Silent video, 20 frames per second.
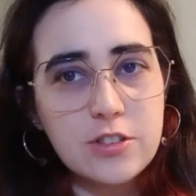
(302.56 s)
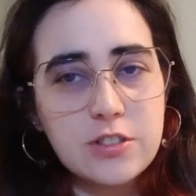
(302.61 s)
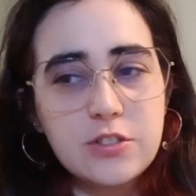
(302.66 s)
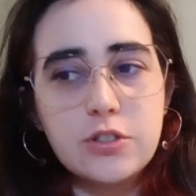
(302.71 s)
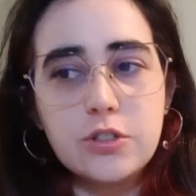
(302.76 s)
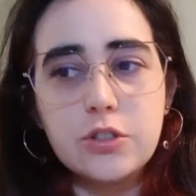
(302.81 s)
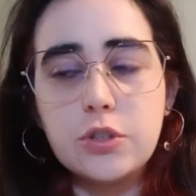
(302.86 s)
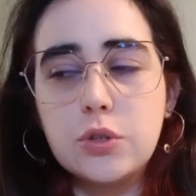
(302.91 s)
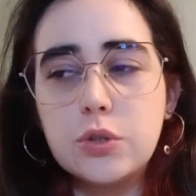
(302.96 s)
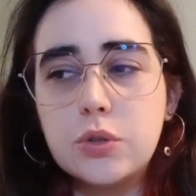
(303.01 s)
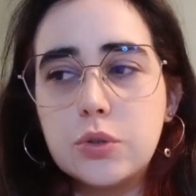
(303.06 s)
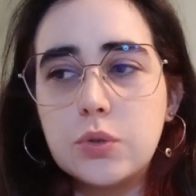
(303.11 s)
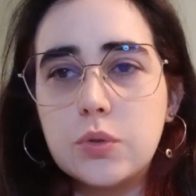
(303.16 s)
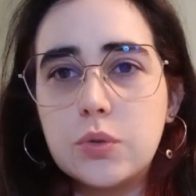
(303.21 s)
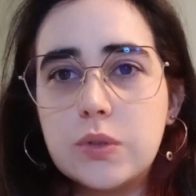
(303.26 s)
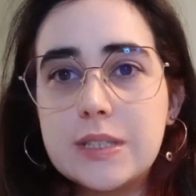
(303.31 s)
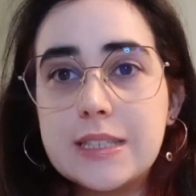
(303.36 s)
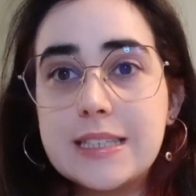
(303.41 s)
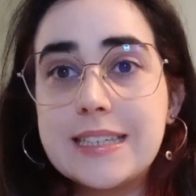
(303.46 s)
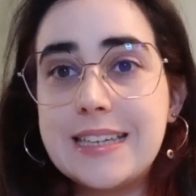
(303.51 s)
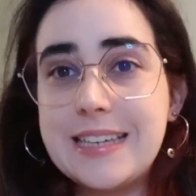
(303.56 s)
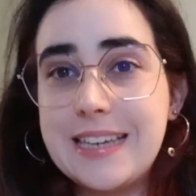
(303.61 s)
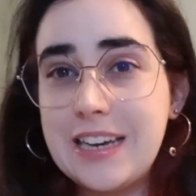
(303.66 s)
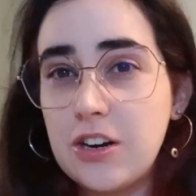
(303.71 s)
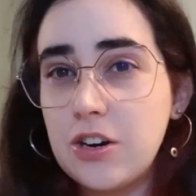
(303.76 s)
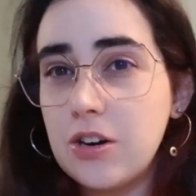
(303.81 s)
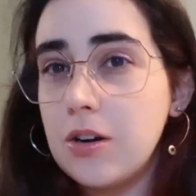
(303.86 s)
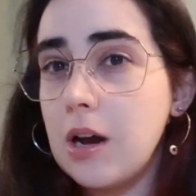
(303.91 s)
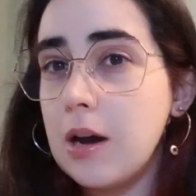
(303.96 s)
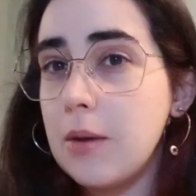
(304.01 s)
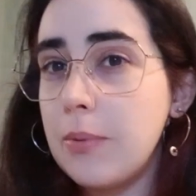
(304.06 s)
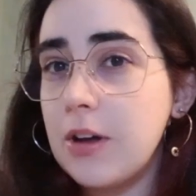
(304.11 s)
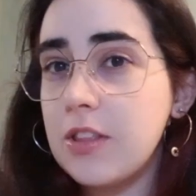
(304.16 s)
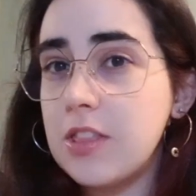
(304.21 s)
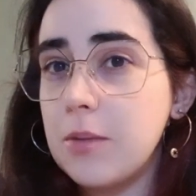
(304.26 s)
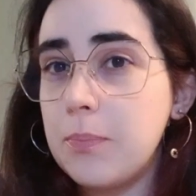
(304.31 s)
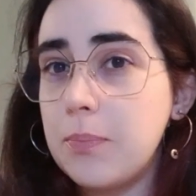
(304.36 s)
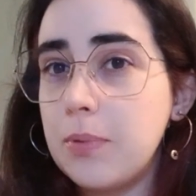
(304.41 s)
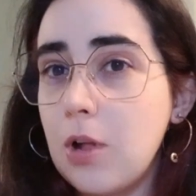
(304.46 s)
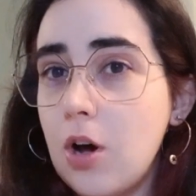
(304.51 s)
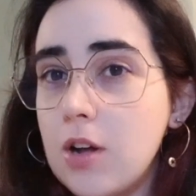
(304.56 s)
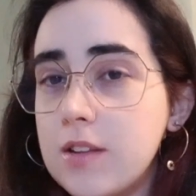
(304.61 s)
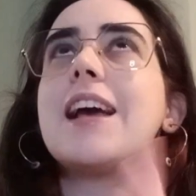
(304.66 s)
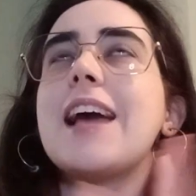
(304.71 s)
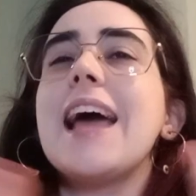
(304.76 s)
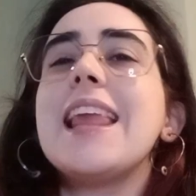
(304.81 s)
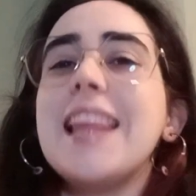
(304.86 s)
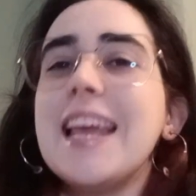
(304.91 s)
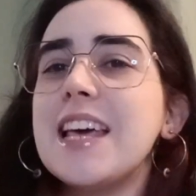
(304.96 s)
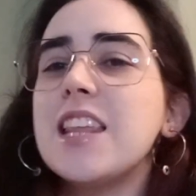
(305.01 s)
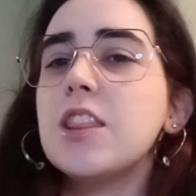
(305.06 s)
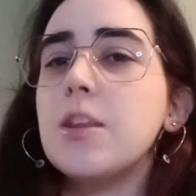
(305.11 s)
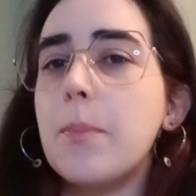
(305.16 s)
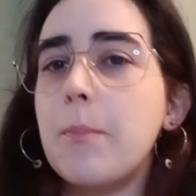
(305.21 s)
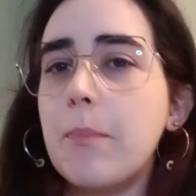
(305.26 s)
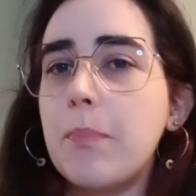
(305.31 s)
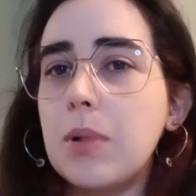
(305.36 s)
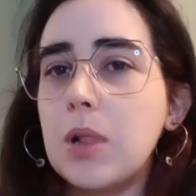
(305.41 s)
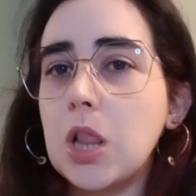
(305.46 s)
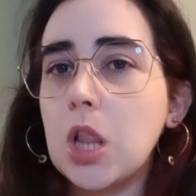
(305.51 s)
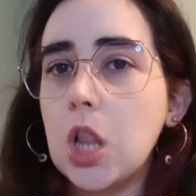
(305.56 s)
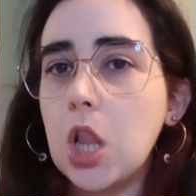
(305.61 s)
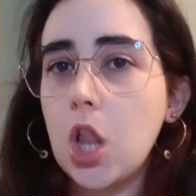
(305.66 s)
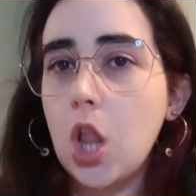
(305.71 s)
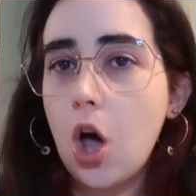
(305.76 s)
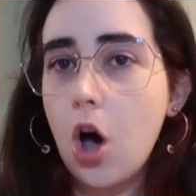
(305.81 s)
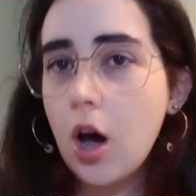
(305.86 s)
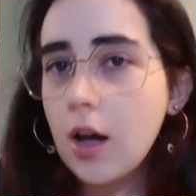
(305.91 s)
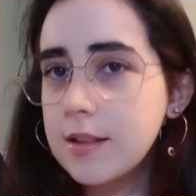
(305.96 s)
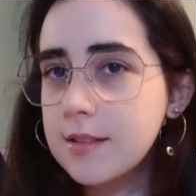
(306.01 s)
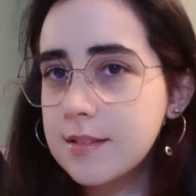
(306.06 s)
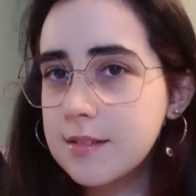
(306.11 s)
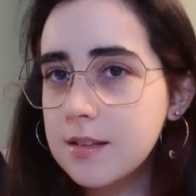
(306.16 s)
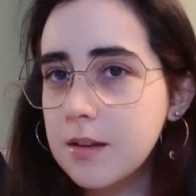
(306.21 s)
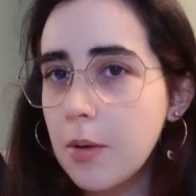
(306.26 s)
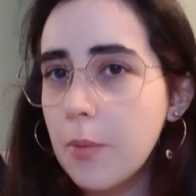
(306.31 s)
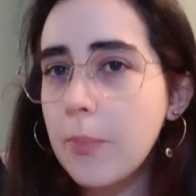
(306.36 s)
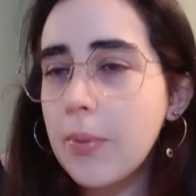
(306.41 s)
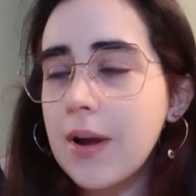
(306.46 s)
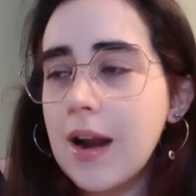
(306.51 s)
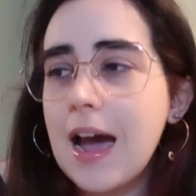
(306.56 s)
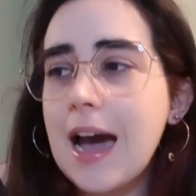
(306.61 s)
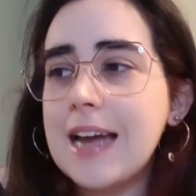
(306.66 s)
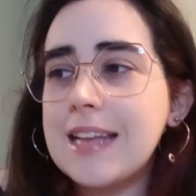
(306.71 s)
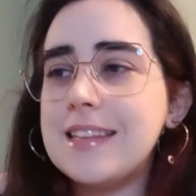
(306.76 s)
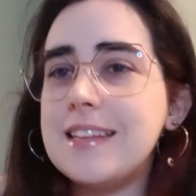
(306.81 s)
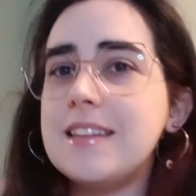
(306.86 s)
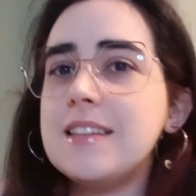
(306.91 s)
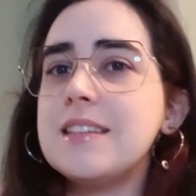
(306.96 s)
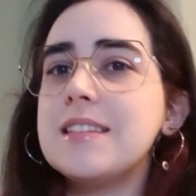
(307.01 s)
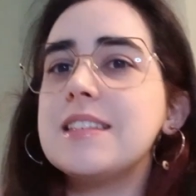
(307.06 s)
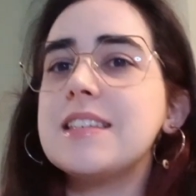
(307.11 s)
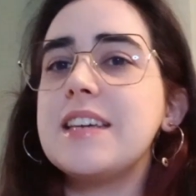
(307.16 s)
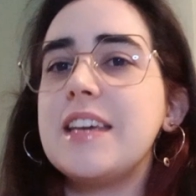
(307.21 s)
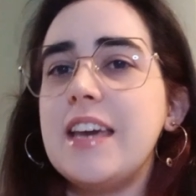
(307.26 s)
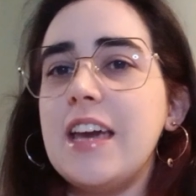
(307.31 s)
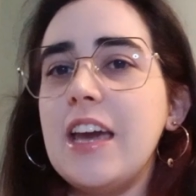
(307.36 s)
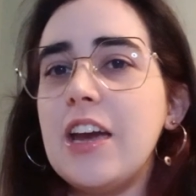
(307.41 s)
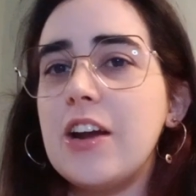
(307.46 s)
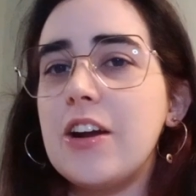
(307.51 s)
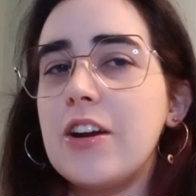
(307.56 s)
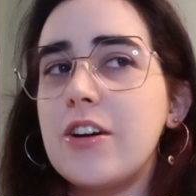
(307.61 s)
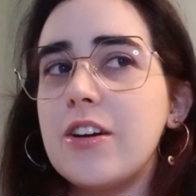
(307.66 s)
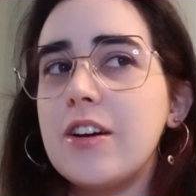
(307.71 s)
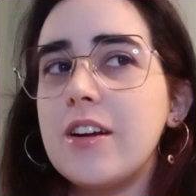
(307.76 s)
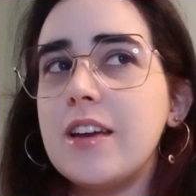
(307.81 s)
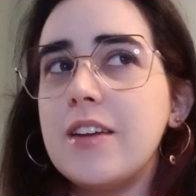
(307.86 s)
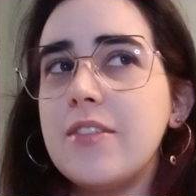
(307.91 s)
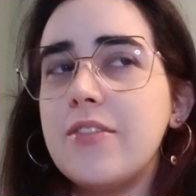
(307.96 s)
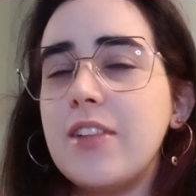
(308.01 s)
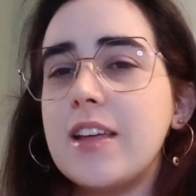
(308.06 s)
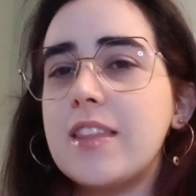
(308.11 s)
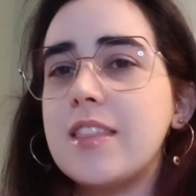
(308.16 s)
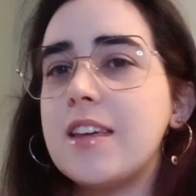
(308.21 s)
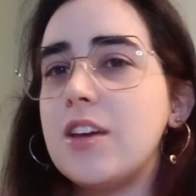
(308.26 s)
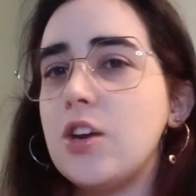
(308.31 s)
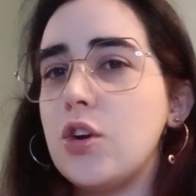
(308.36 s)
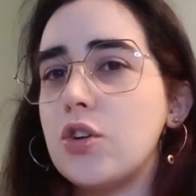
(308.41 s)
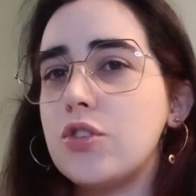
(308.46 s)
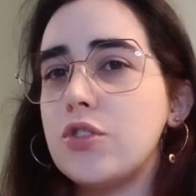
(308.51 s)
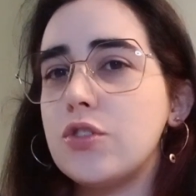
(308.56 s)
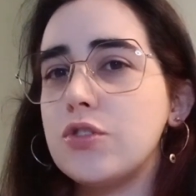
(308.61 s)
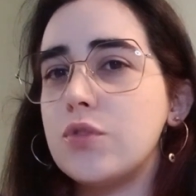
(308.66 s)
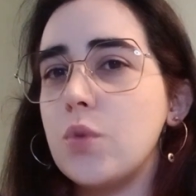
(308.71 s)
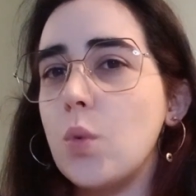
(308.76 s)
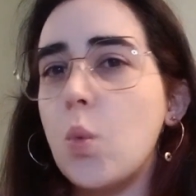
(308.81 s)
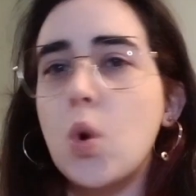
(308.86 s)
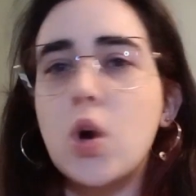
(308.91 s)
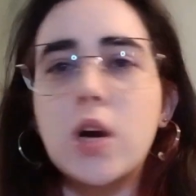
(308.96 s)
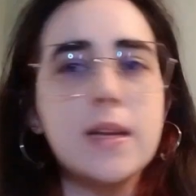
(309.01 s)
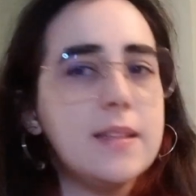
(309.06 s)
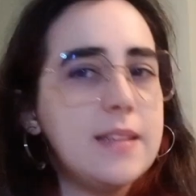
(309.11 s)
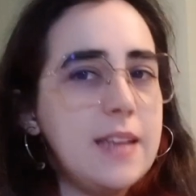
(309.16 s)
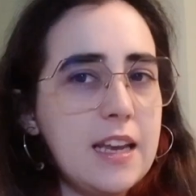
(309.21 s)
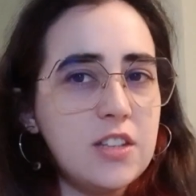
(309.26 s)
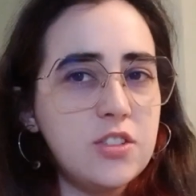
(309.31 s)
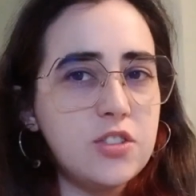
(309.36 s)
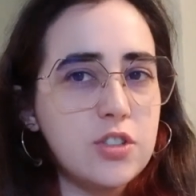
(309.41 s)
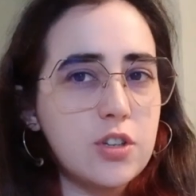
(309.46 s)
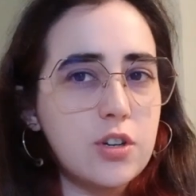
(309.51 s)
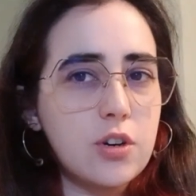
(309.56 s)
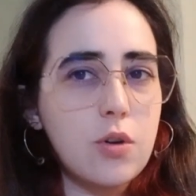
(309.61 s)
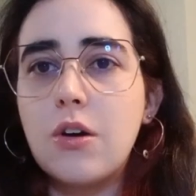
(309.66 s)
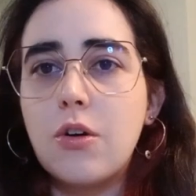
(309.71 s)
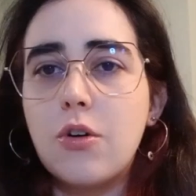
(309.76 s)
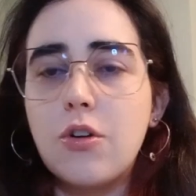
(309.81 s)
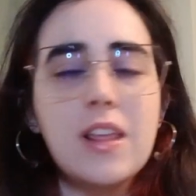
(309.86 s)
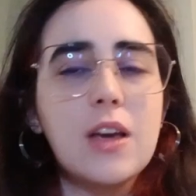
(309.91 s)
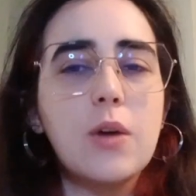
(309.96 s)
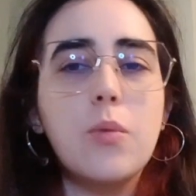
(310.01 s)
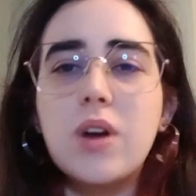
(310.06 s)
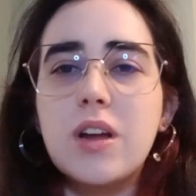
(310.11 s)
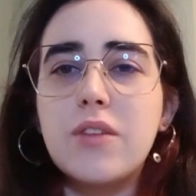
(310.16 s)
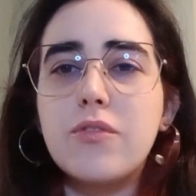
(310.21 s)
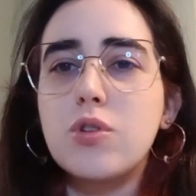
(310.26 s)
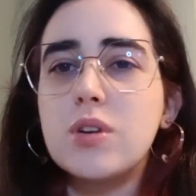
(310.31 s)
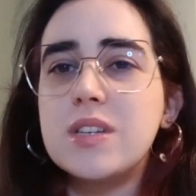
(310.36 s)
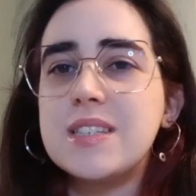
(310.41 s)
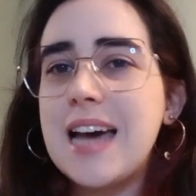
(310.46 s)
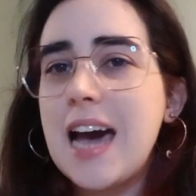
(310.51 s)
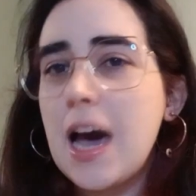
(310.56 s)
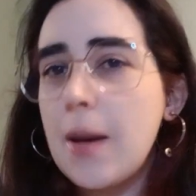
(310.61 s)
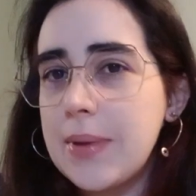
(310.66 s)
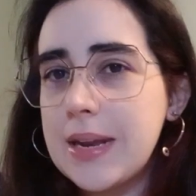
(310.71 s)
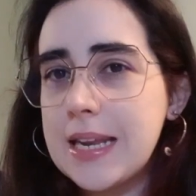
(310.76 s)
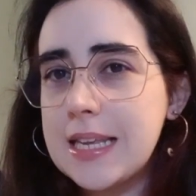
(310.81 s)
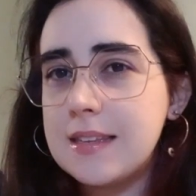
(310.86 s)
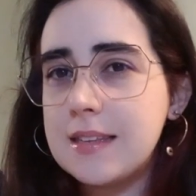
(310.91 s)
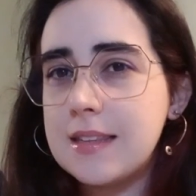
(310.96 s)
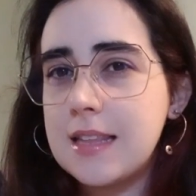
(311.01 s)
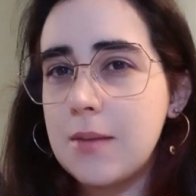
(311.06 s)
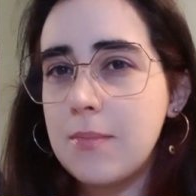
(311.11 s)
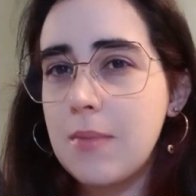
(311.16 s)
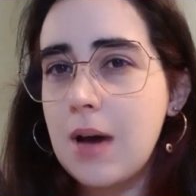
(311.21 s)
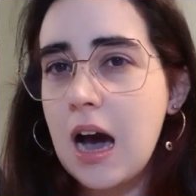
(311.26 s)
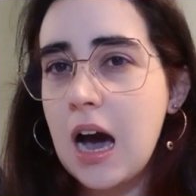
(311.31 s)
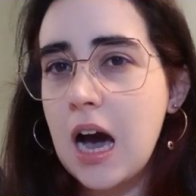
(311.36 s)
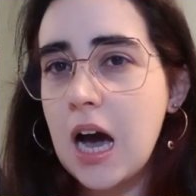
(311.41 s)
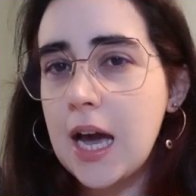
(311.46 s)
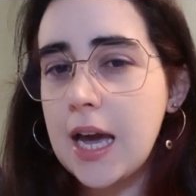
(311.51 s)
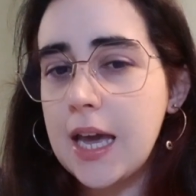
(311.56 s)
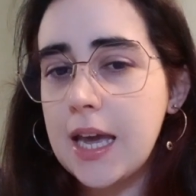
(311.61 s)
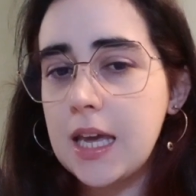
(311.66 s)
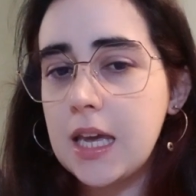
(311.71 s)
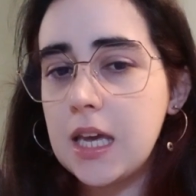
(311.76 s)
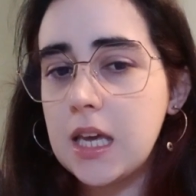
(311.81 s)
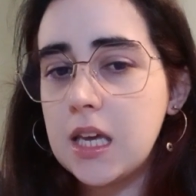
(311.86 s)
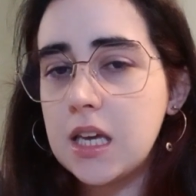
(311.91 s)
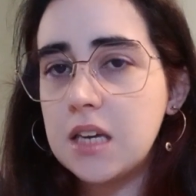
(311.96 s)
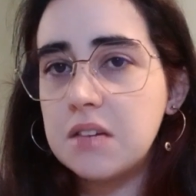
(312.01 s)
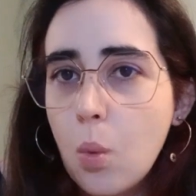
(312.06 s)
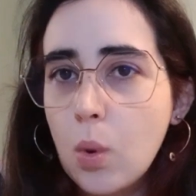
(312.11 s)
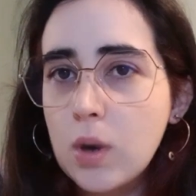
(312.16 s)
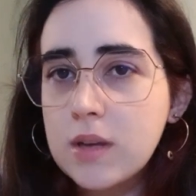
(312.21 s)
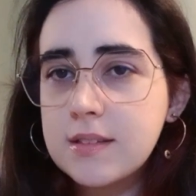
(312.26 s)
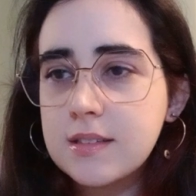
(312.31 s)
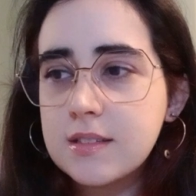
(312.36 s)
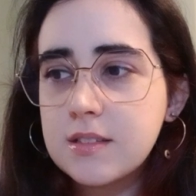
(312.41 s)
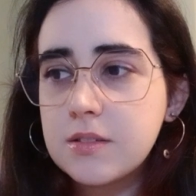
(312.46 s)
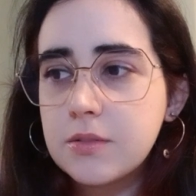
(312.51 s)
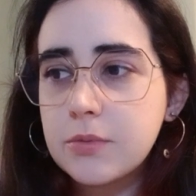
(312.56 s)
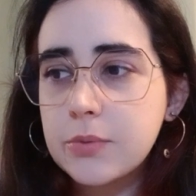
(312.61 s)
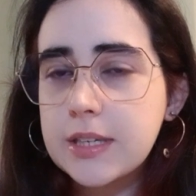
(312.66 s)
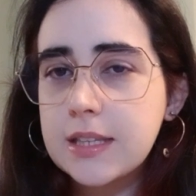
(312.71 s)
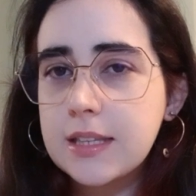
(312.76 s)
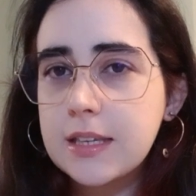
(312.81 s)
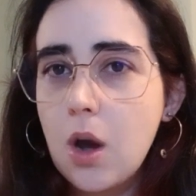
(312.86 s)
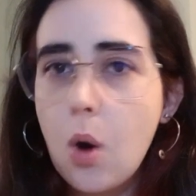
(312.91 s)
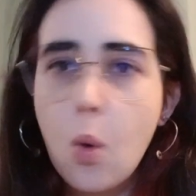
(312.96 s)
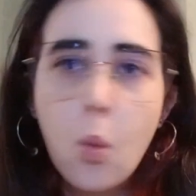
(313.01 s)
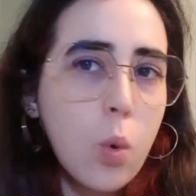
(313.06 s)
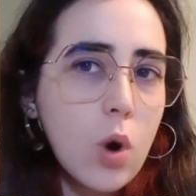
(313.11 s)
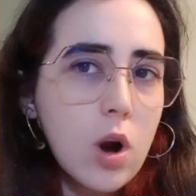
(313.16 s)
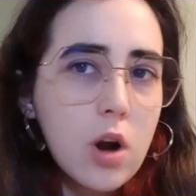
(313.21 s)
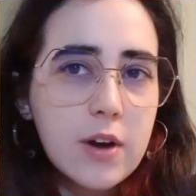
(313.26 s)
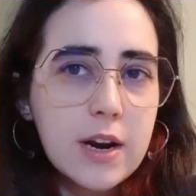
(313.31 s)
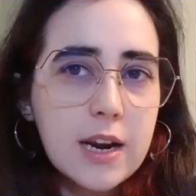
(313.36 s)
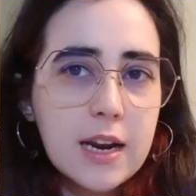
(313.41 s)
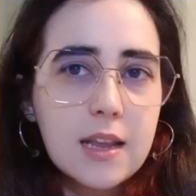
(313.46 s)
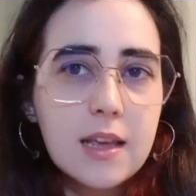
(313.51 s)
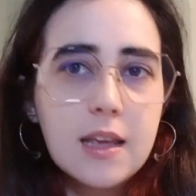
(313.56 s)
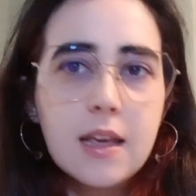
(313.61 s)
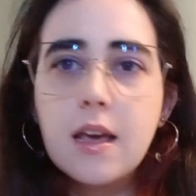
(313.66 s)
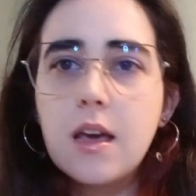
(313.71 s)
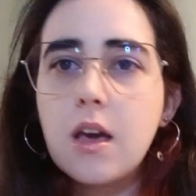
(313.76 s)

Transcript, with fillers: to care about the plot i like the plot but i didn't care if like the characters were in danger or like whatever was happening to them i wasn't really worried